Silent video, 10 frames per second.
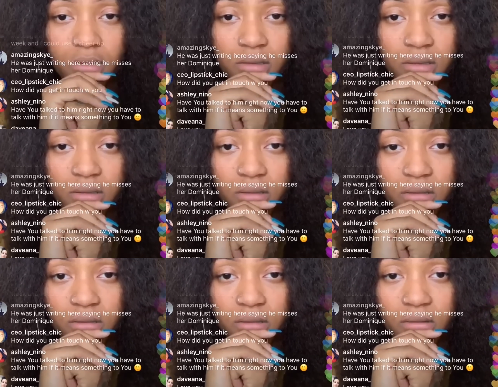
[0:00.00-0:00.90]

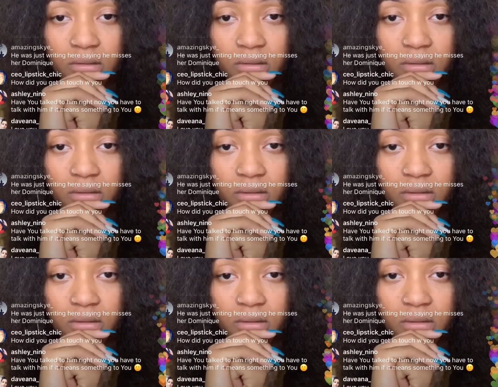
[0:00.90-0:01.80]

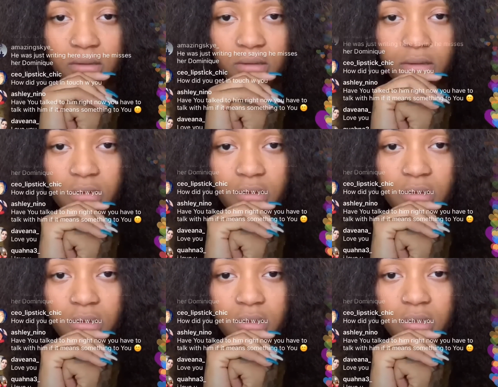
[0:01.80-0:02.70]

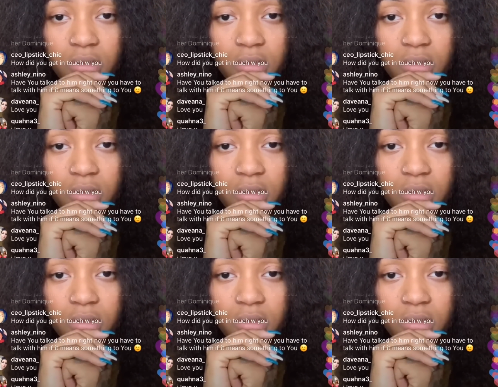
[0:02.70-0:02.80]
[no speech]